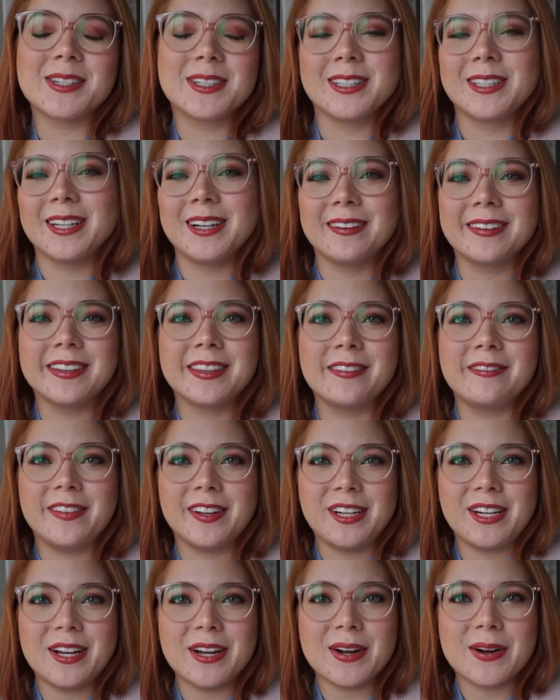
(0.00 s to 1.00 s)
earlier in the
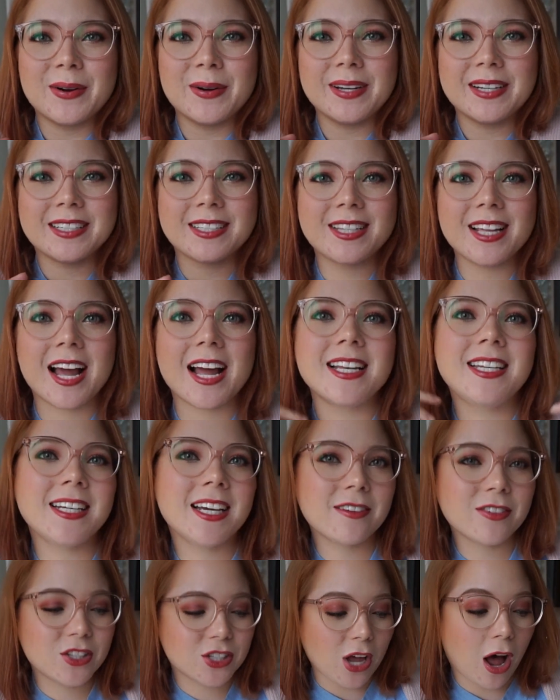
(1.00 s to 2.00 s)
video, is the idea
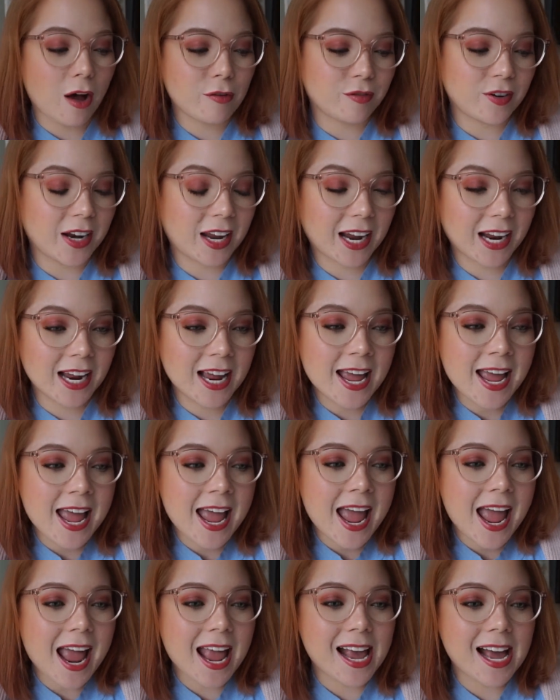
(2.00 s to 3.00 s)
of softening.
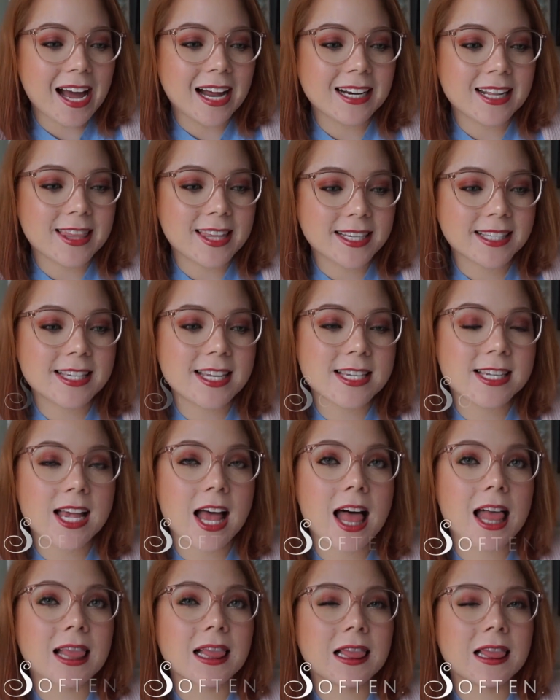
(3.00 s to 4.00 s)
And this is
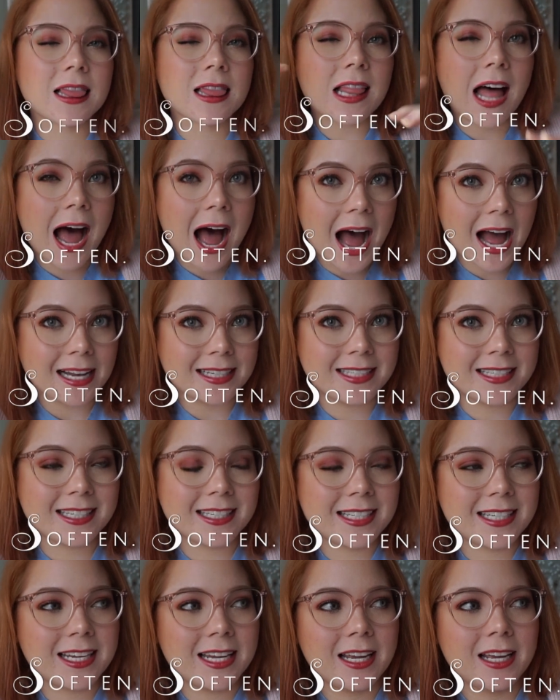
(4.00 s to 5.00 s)
a
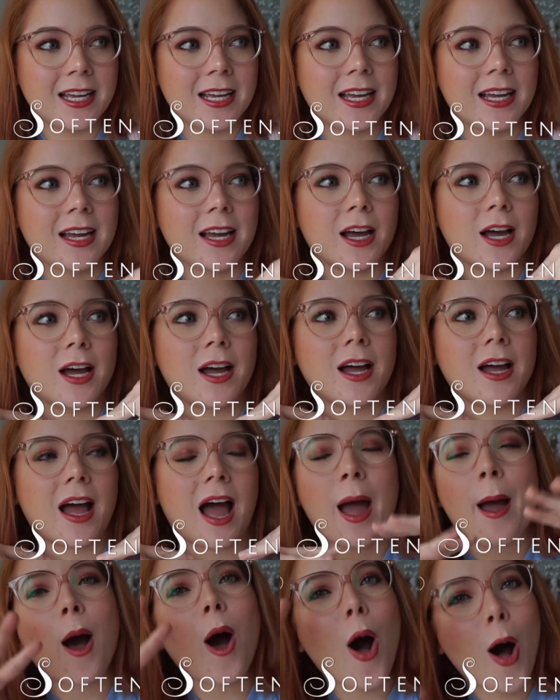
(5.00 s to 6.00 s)
lot,
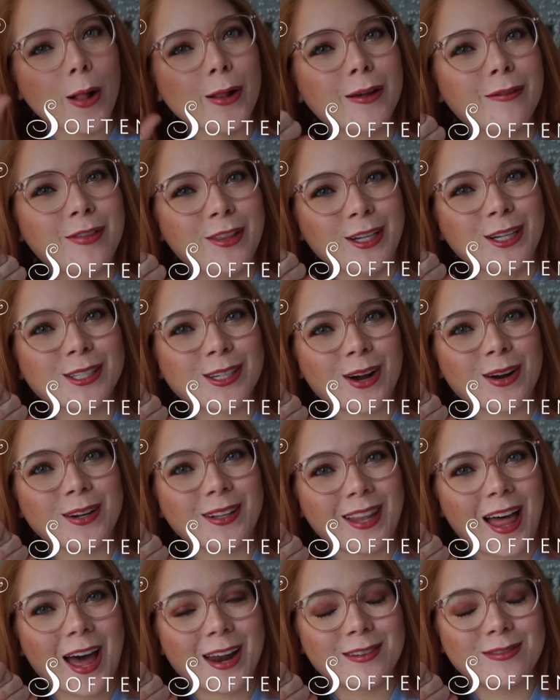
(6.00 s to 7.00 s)
all of these are a
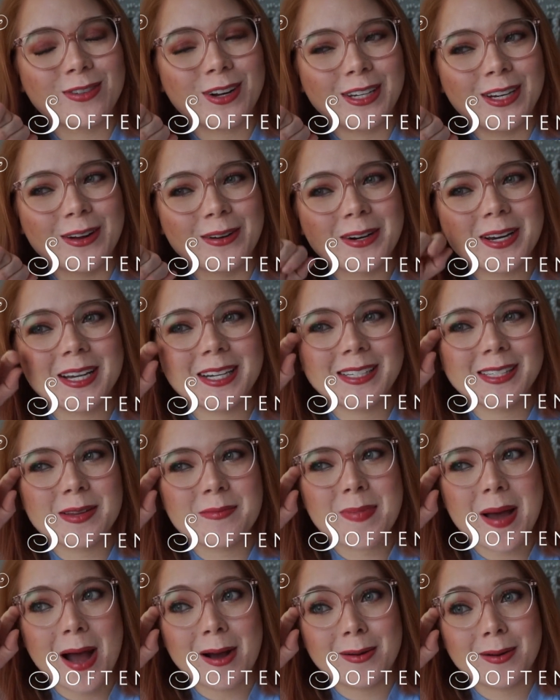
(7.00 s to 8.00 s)
lot of what yoga is
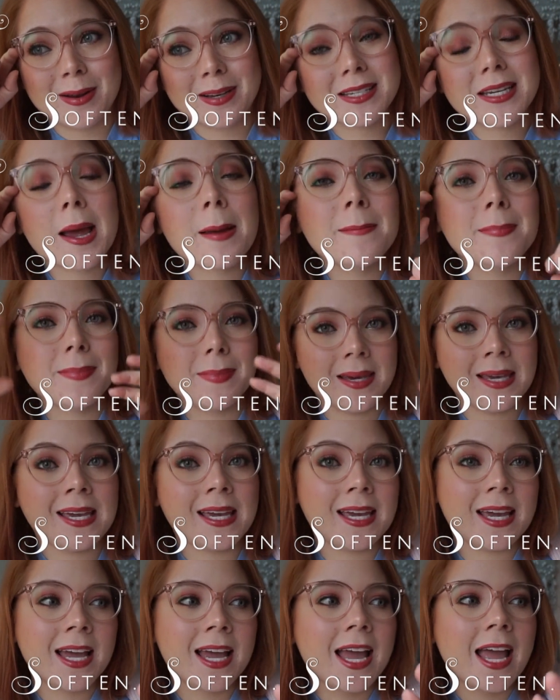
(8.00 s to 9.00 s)
about to
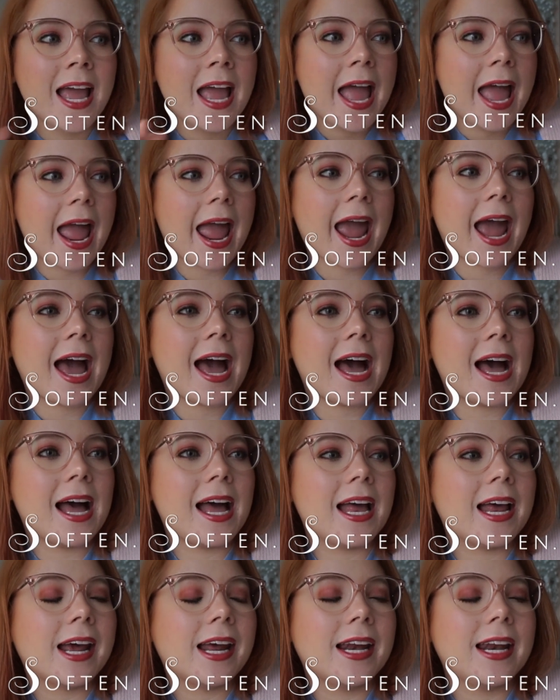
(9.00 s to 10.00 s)
me.
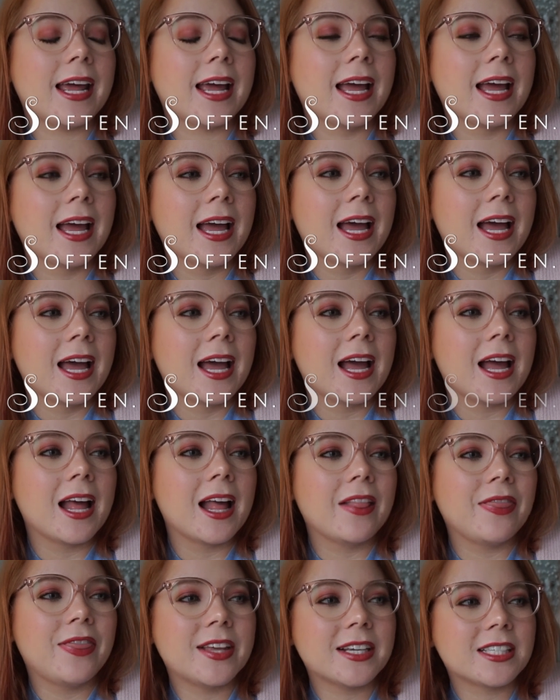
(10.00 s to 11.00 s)
And
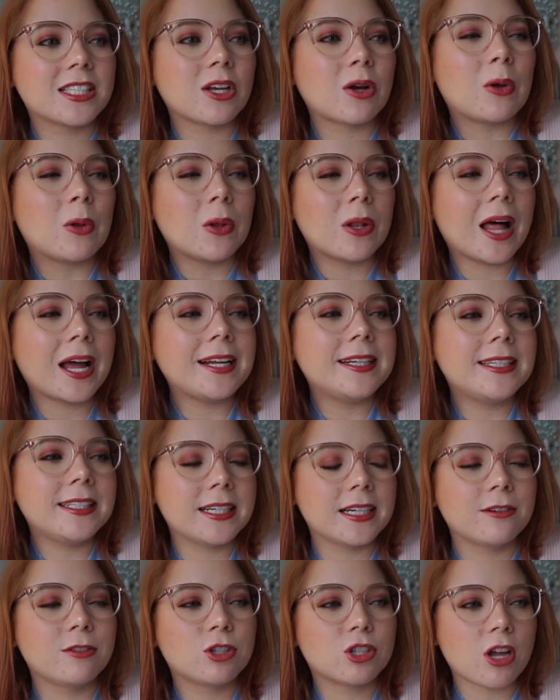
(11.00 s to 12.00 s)
this whole
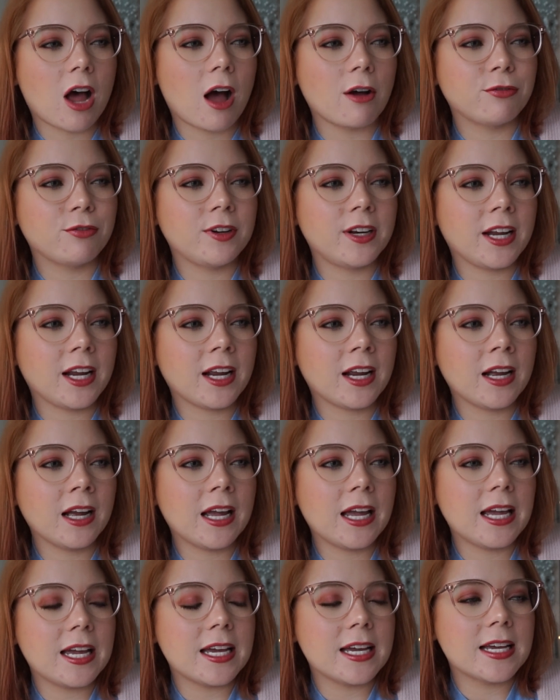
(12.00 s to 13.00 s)
idea of softening
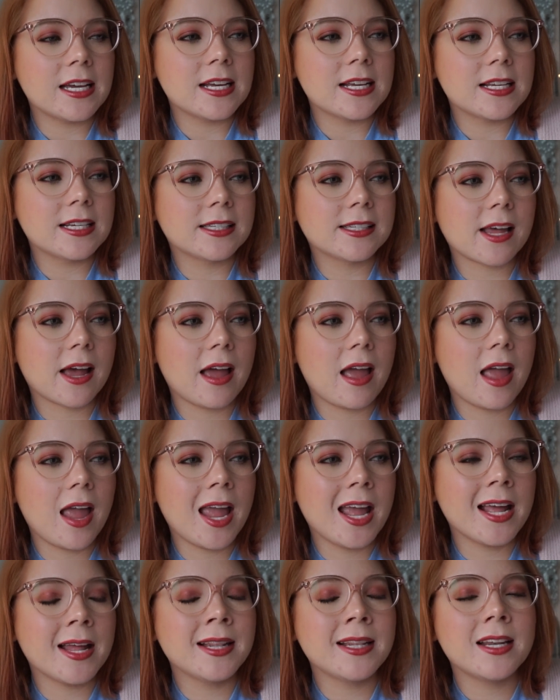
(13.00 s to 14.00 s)
is
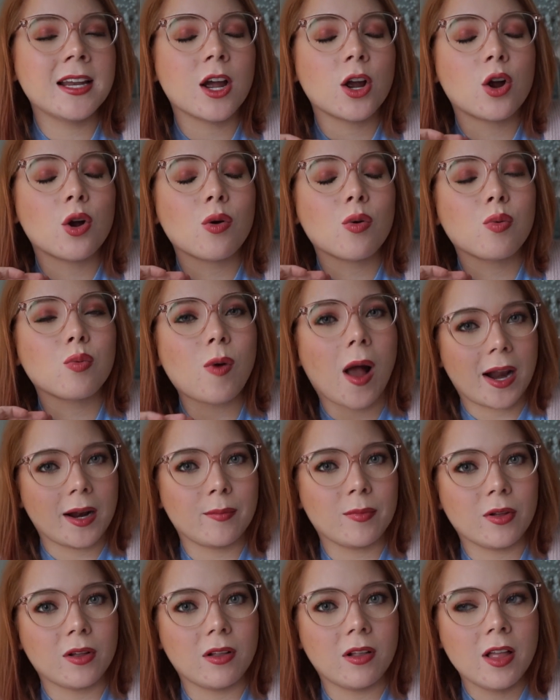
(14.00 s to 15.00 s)

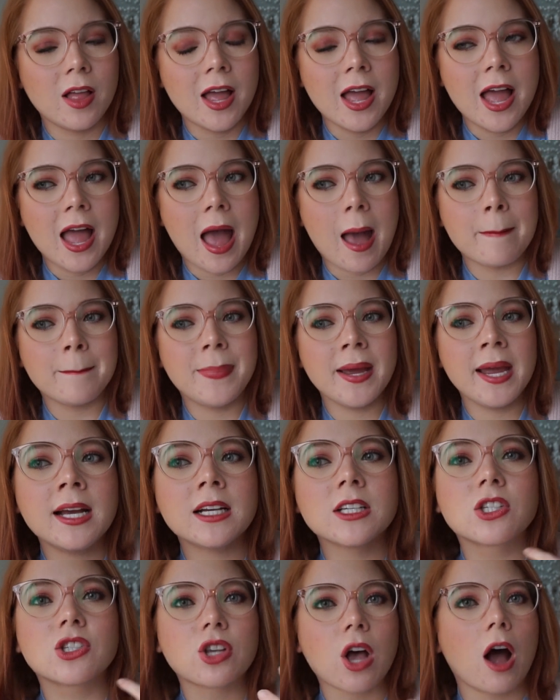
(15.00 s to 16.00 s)
incredible. And
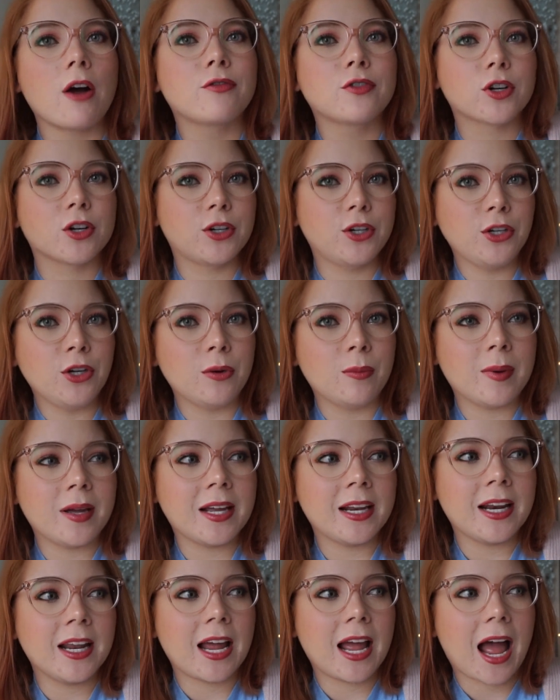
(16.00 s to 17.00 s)
a softer
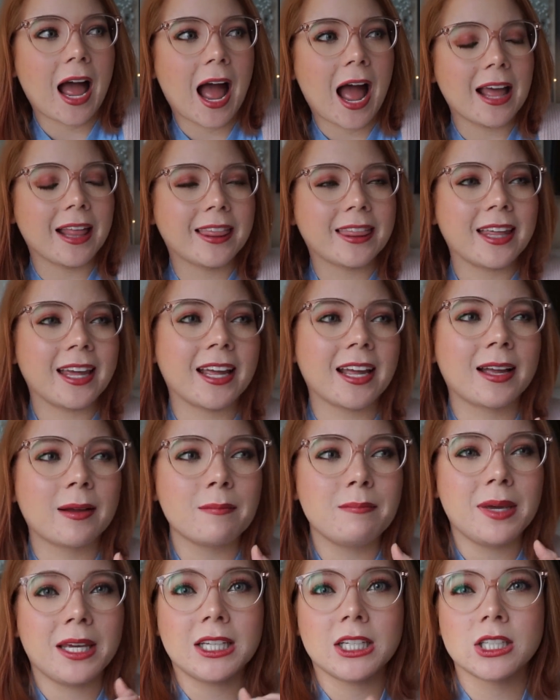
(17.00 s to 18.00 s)
human, I think,
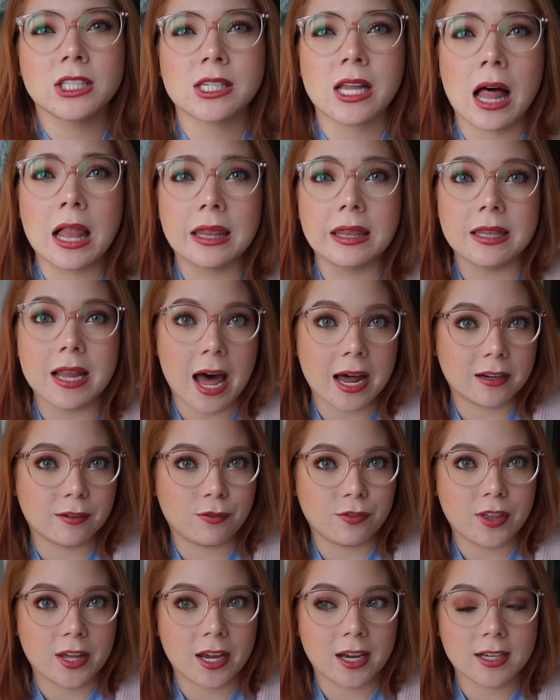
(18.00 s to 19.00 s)
means a lot of
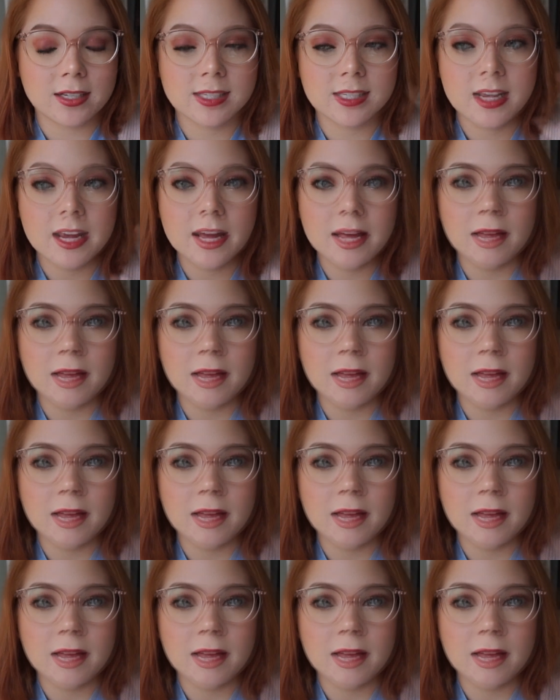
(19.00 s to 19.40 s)
things.